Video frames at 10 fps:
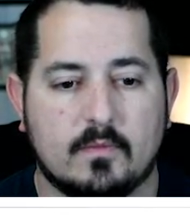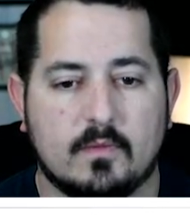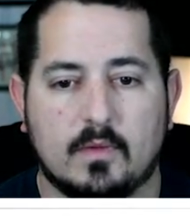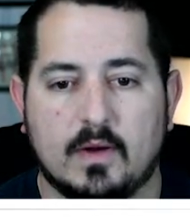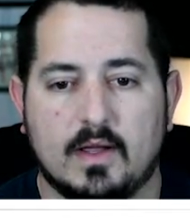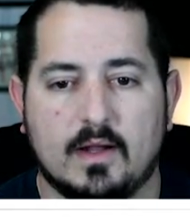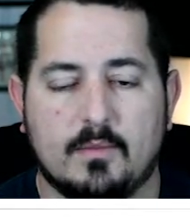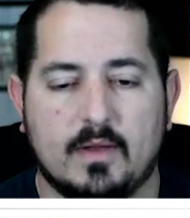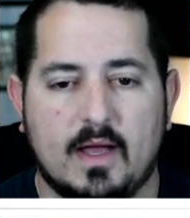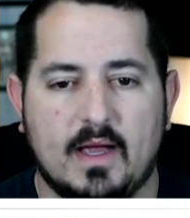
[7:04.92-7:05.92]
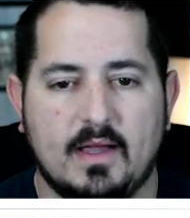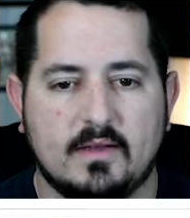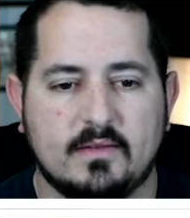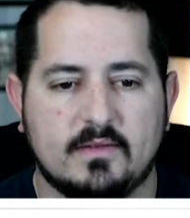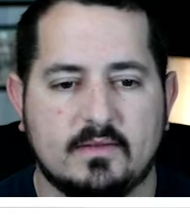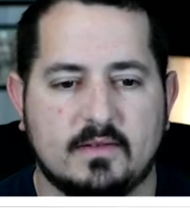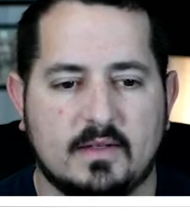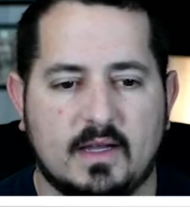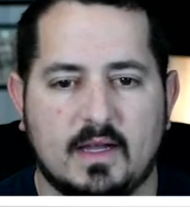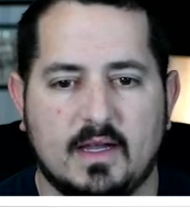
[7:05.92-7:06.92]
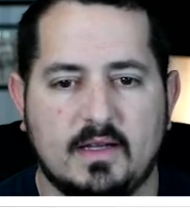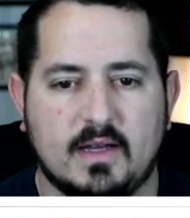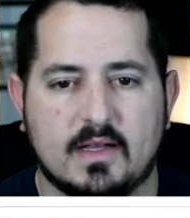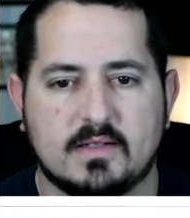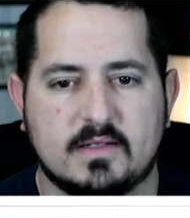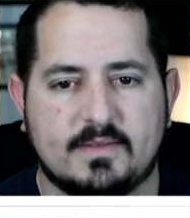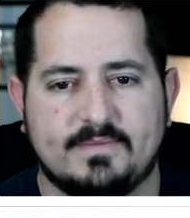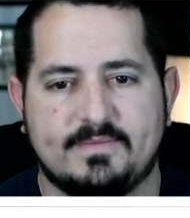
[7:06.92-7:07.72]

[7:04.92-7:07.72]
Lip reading: We're going to hit apply and yes.